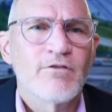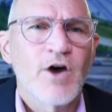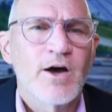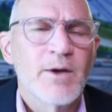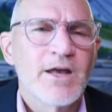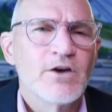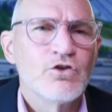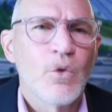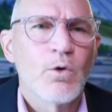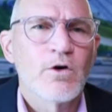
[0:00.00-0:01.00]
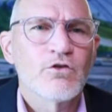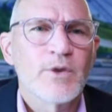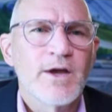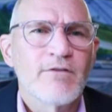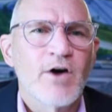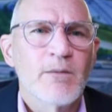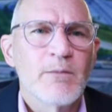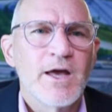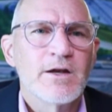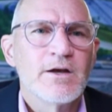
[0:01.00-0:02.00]
automated doors, we have
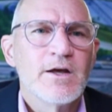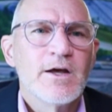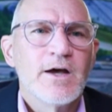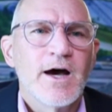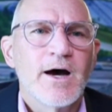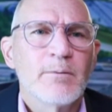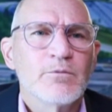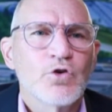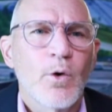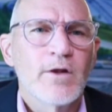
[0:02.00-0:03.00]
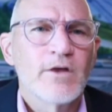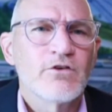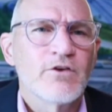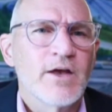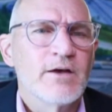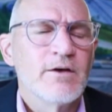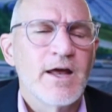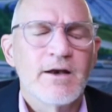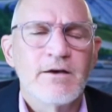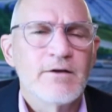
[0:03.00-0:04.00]
automated um, toilets and
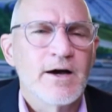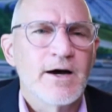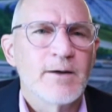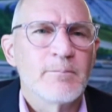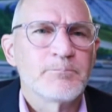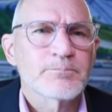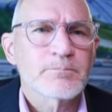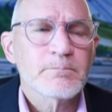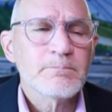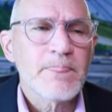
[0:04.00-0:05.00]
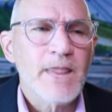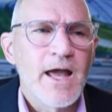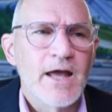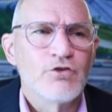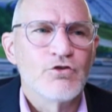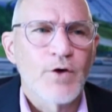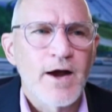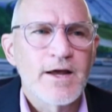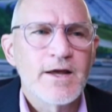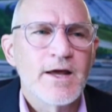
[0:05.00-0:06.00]
and um, and
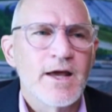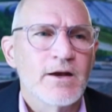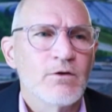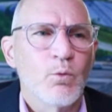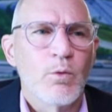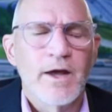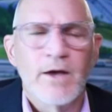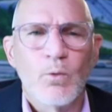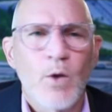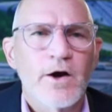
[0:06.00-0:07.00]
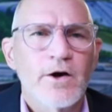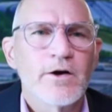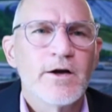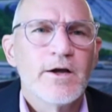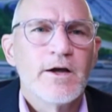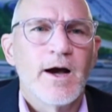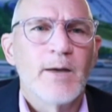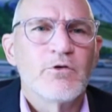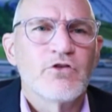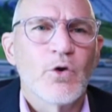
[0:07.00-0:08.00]
drying and and water.
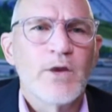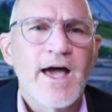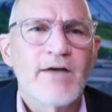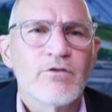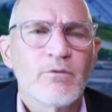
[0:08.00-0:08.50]
Um, so we have